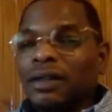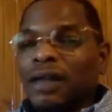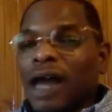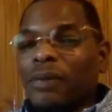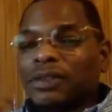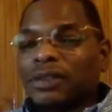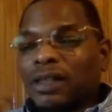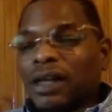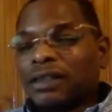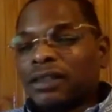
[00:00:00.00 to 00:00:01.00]
I would
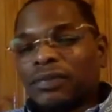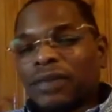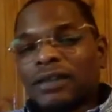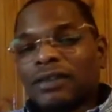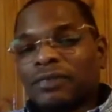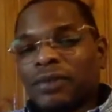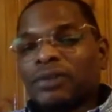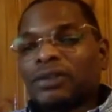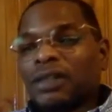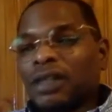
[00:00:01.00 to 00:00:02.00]
say that's the
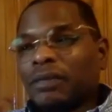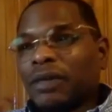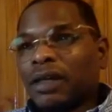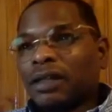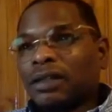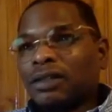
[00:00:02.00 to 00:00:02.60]
first thing, man.